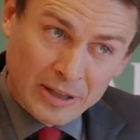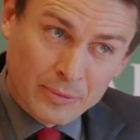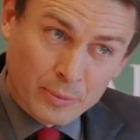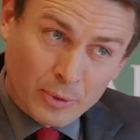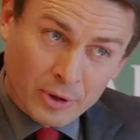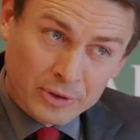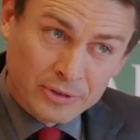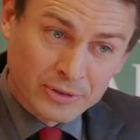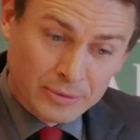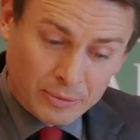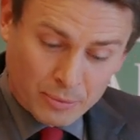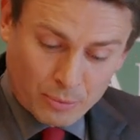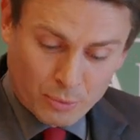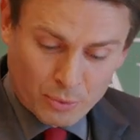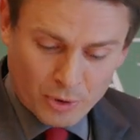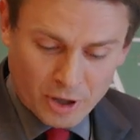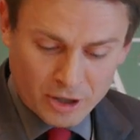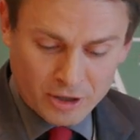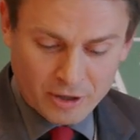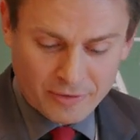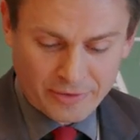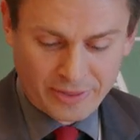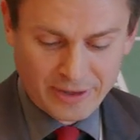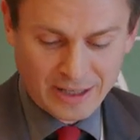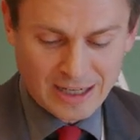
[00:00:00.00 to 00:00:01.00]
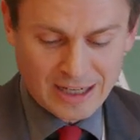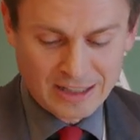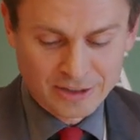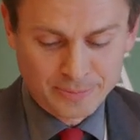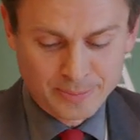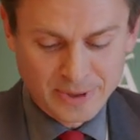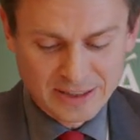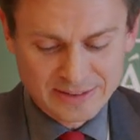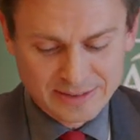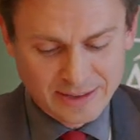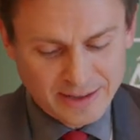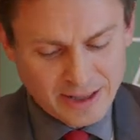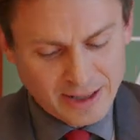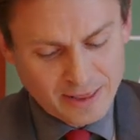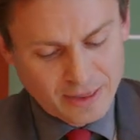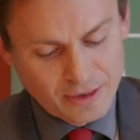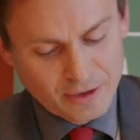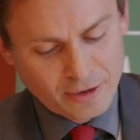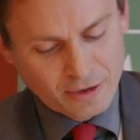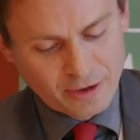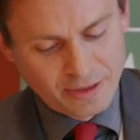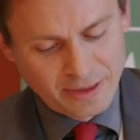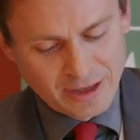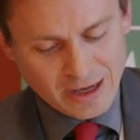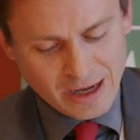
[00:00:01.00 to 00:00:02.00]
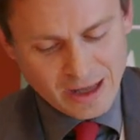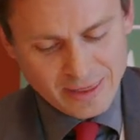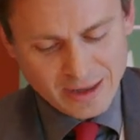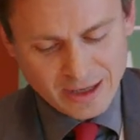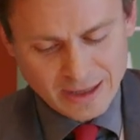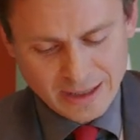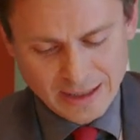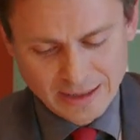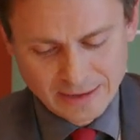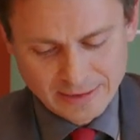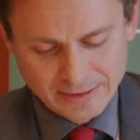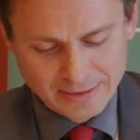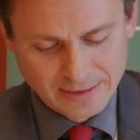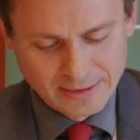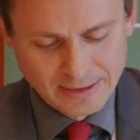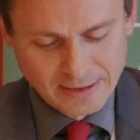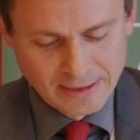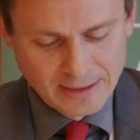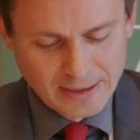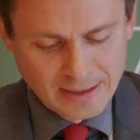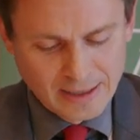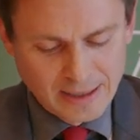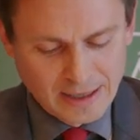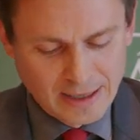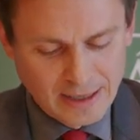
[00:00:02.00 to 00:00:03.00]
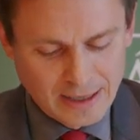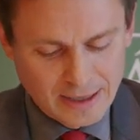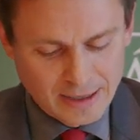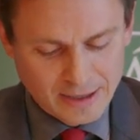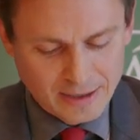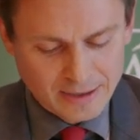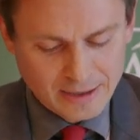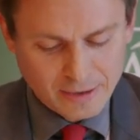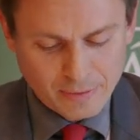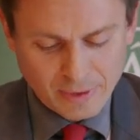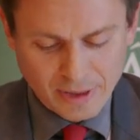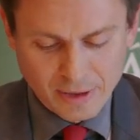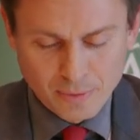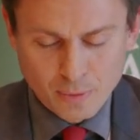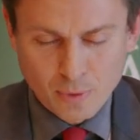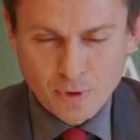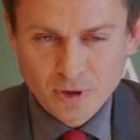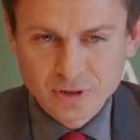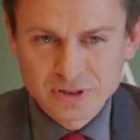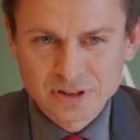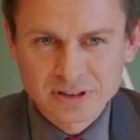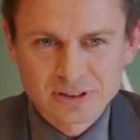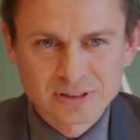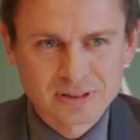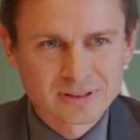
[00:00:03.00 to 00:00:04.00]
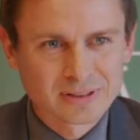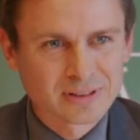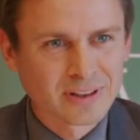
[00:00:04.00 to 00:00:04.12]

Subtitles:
was one of the aspects, and then on the other hand, there was